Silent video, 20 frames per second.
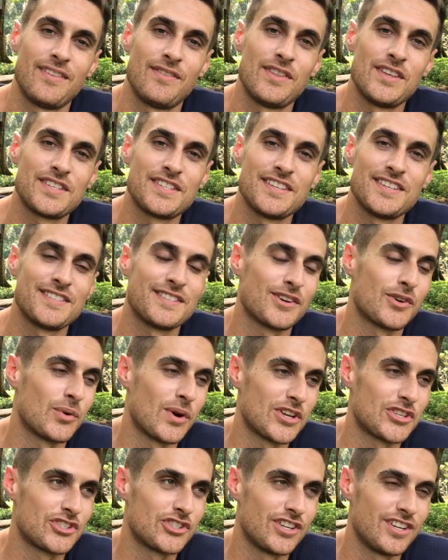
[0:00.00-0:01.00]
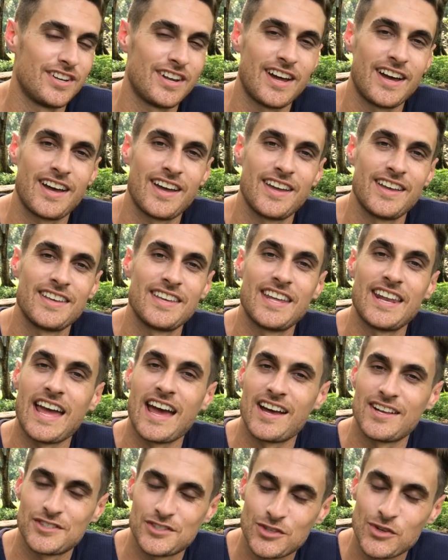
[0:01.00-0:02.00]
This is a question I get
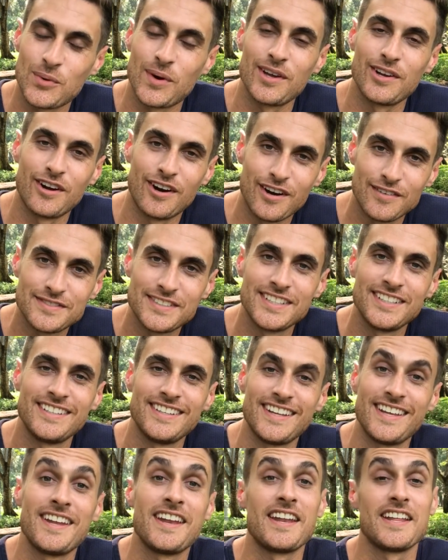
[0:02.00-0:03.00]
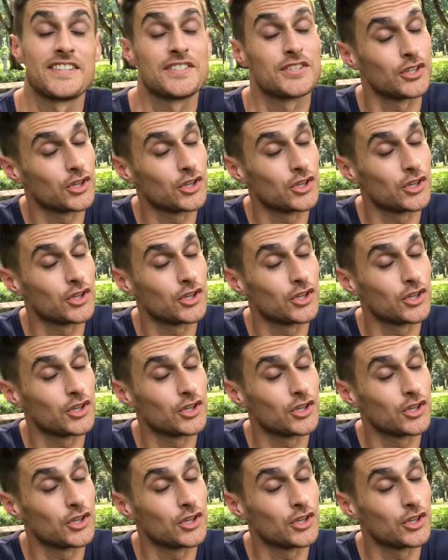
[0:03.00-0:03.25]
asked quite often, and it's